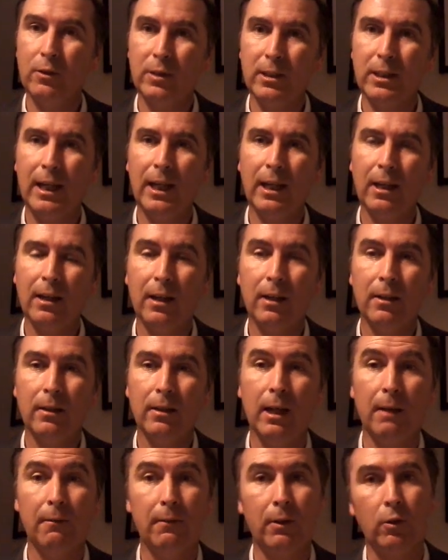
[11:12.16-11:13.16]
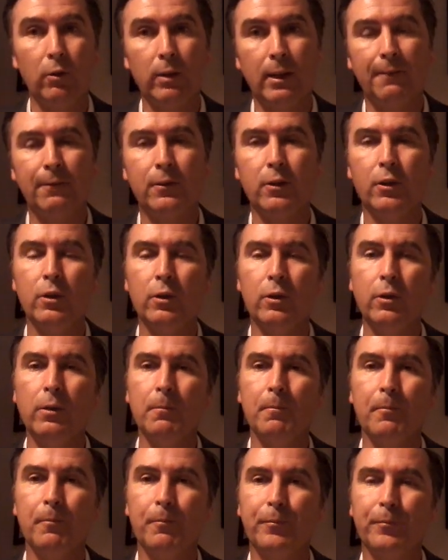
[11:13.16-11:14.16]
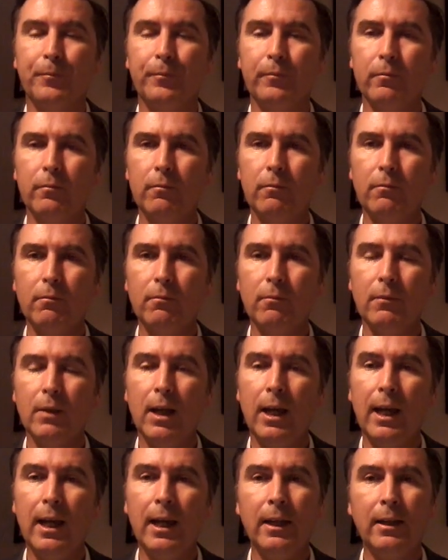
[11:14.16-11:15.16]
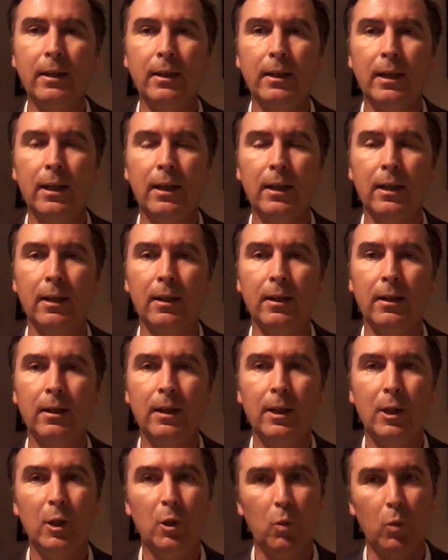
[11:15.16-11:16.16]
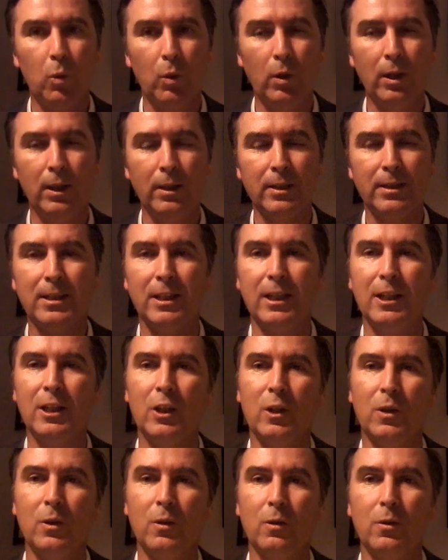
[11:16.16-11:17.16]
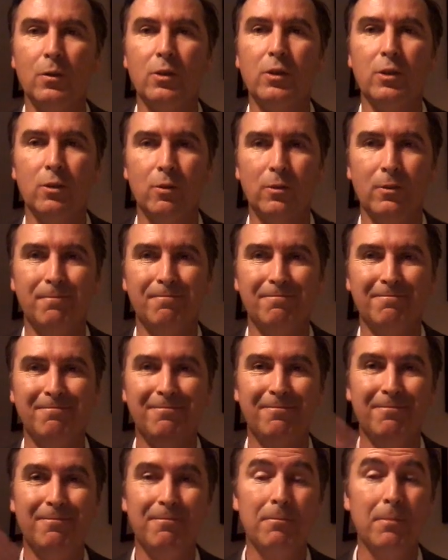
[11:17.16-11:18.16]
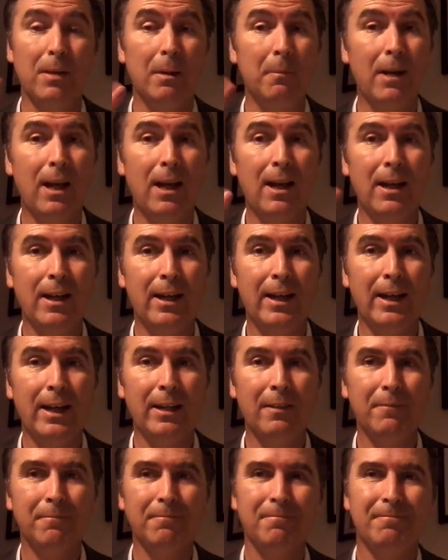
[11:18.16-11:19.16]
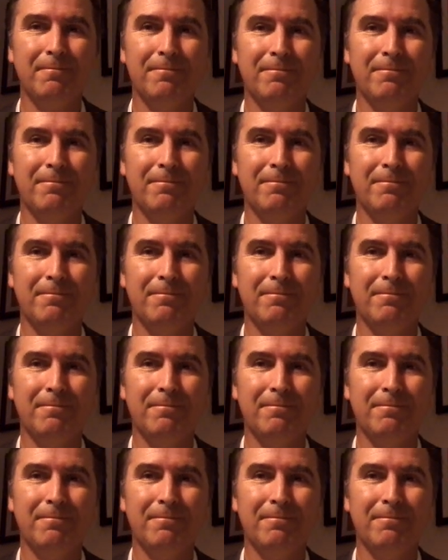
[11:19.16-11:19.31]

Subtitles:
day, have a good afternoon, and we'll see you soon. Bye bye.